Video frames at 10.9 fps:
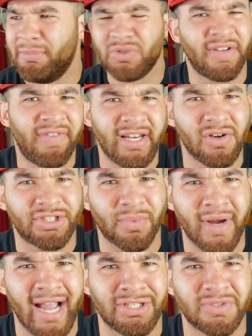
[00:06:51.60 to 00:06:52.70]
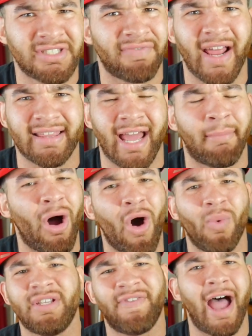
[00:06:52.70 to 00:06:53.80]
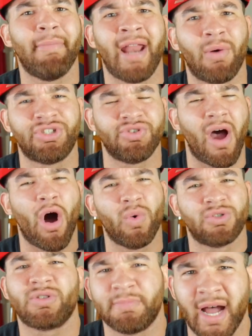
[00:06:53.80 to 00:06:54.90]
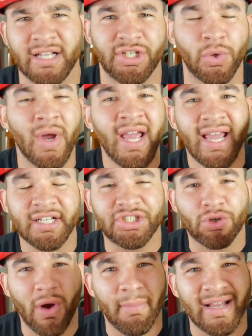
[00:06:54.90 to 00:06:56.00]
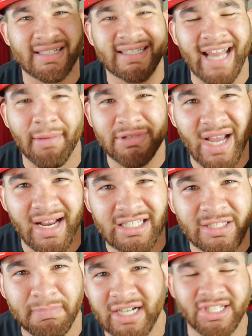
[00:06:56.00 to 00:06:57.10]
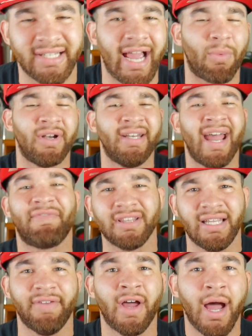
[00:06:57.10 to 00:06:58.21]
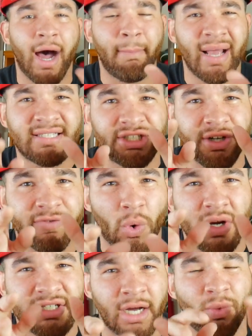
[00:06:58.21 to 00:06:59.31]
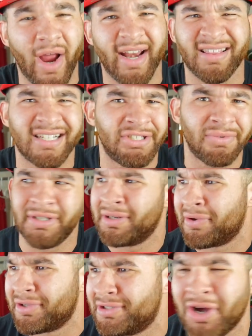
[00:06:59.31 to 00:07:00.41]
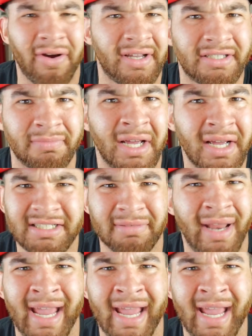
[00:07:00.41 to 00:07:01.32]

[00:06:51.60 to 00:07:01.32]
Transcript: music videos to react to, stuff like that. I'm always vibing out with you. I always respond to you. Instagram and Snapchat, especially. I will never leave a message of yours unread unless you're talking some